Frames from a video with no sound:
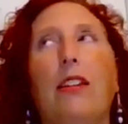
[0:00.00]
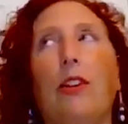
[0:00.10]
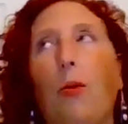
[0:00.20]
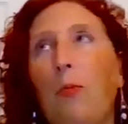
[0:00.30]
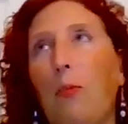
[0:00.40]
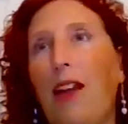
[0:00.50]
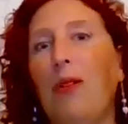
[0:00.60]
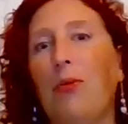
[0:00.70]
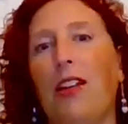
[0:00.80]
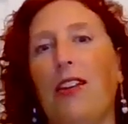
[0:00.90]
there are
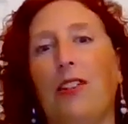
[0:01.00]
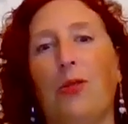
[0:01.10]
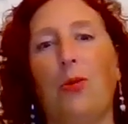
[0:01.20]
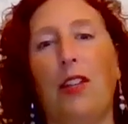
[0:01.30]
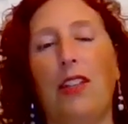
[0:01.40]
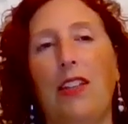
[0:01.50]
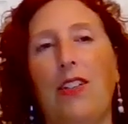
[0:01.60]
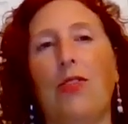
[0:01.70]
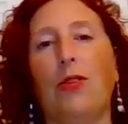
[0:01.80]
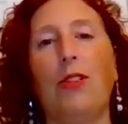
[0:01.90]
many places we
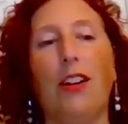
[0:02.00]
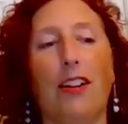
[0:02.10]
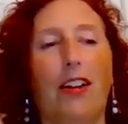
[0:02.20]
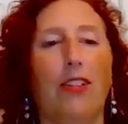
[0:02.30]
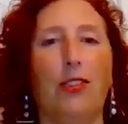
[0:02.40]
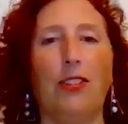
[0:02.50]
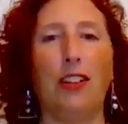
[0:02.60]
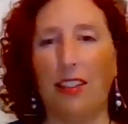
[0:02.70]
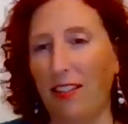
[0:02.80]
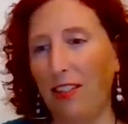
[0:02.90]
need to look
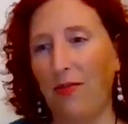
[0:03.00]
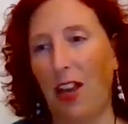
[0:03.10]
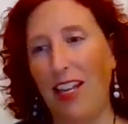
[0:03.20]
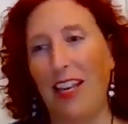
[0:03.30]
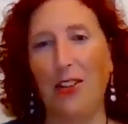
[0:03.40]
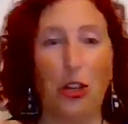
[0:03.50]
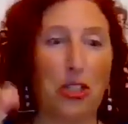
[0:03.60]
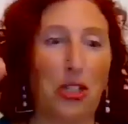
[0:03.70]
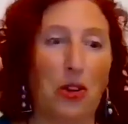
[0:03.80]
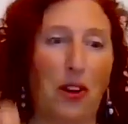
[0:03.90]
underneath many
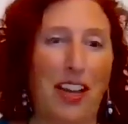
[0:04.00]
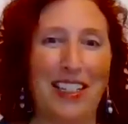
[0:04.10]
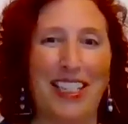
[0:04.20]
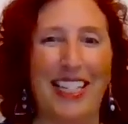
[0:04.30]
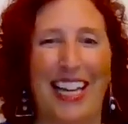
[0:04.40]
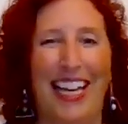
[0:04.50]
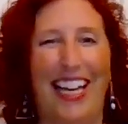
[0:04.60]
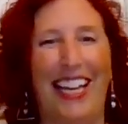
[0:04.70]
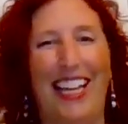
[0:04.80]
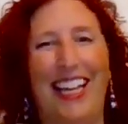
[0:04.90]
nooks and crannies.
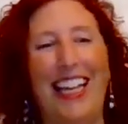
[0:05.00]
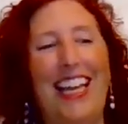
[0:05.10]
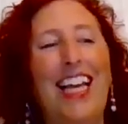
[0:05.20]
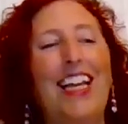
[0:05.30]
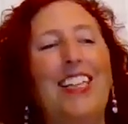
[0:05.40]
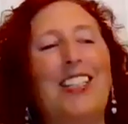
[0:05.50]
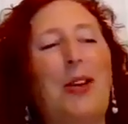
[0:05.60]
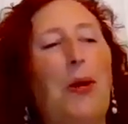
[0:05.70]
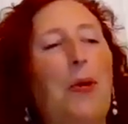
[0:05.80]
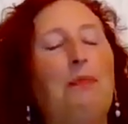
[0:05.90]

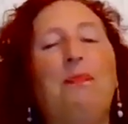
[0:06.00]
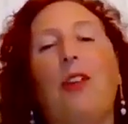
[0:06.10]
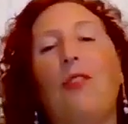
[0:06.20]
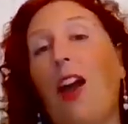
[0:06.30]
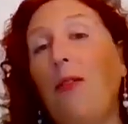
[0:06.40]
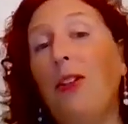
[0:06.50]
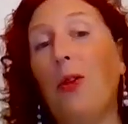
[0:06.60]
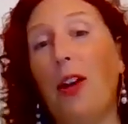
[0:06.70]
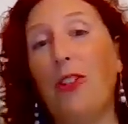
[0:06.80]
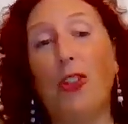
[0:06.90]
So if you have
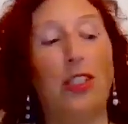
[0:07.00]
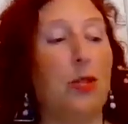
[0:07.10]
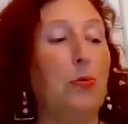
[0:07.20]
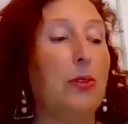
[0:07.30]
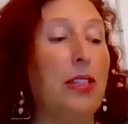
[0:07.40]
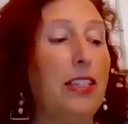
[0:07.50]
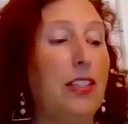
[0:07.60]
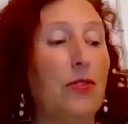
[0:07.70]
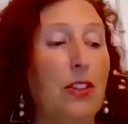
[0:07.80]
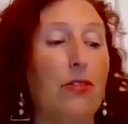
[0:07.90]
any questions,
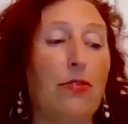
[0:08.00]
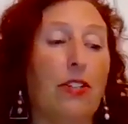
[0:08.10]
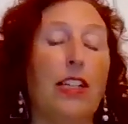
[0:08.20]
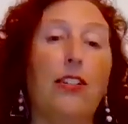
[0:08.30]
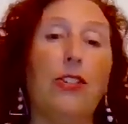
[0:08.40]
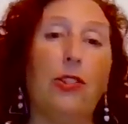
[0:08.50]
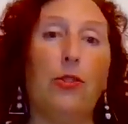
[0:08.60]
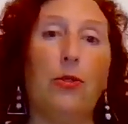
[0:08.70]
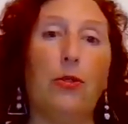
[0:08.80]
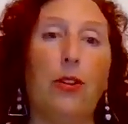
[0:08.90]
please feel free
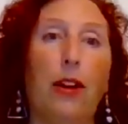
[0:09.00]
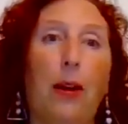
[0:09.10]
to